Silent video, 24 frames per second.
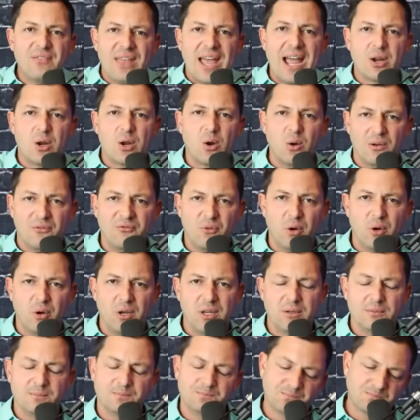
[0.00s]
that going for
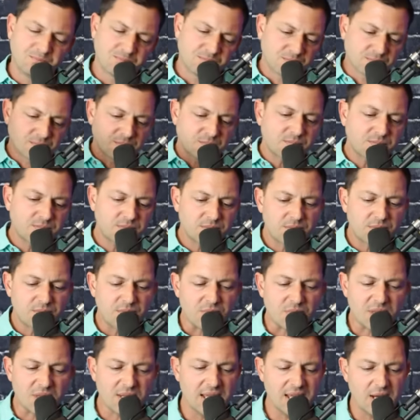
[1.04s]
you
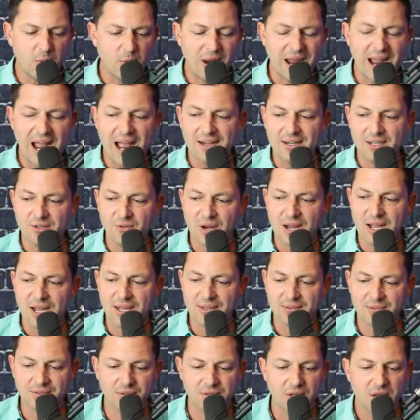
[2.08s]
anyway i
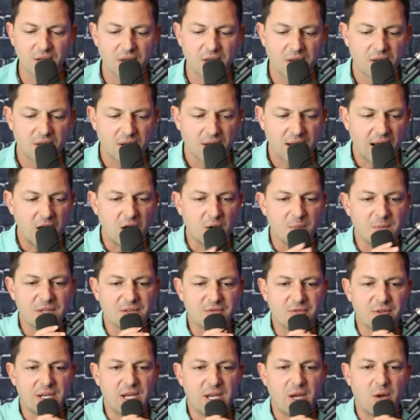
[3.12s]
digress i hope
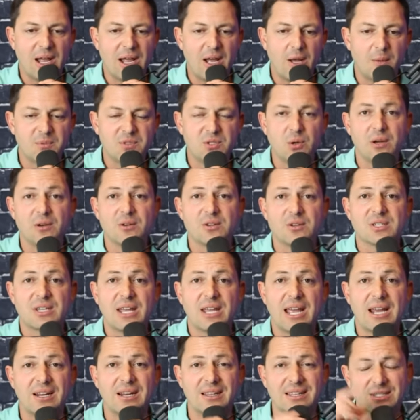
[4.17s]
this video helped you
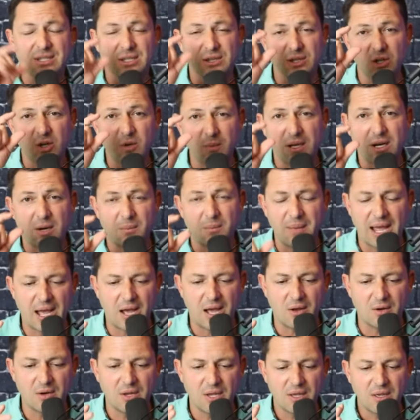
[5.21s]
understand at least a little bit
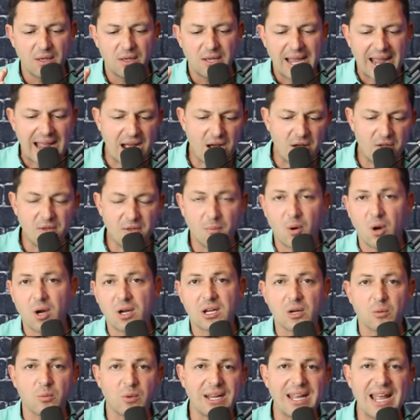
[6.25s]
about how the
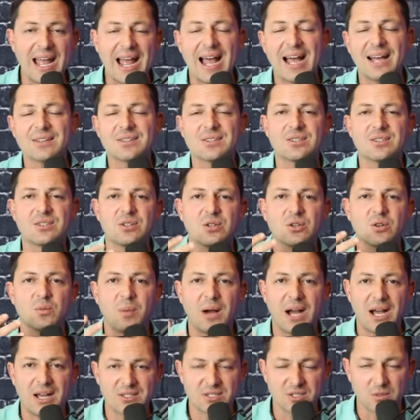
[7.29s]
market reacts to
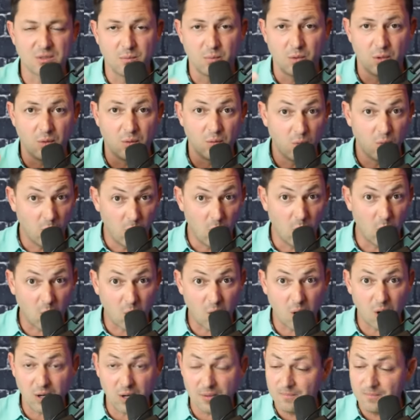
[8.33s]
possible
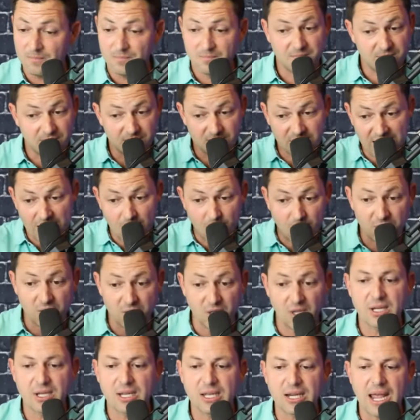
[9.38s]
war that we're
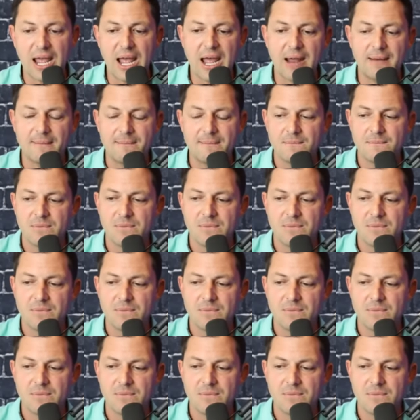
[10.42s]
looking at